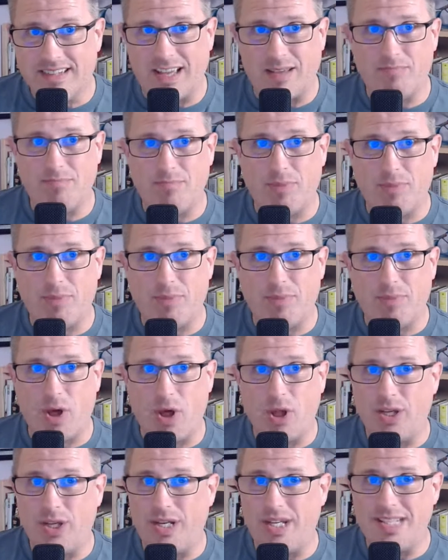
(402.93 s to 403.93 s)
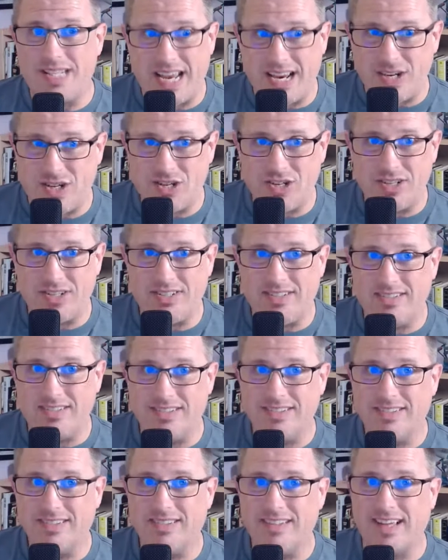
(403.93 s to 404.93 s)
Like
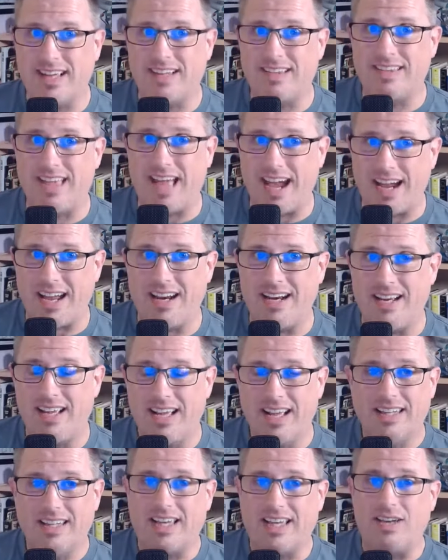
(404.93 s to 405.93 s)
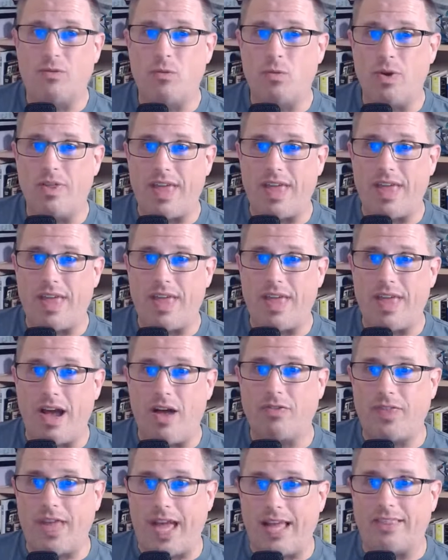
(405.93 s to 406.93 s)
pollination, like that kind of, like
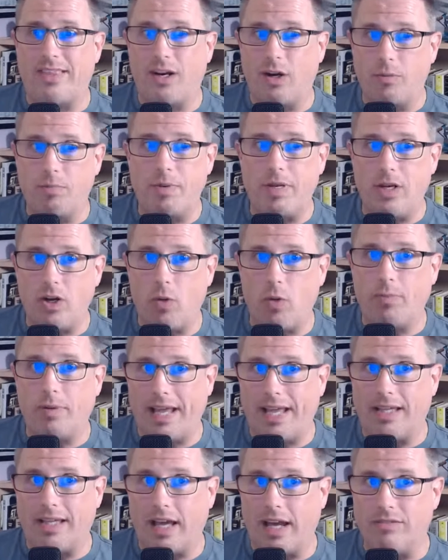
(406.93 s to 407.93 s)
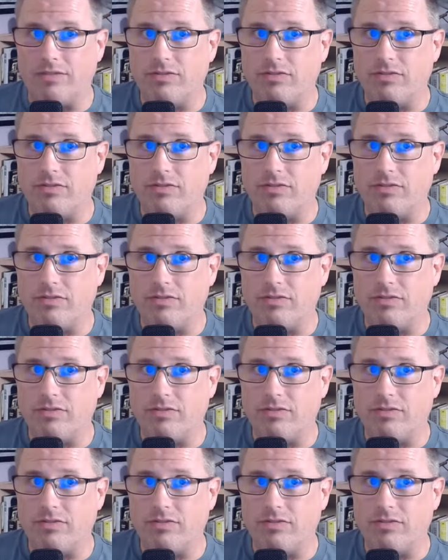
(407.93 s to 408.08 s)
without that, there'd be no plant life.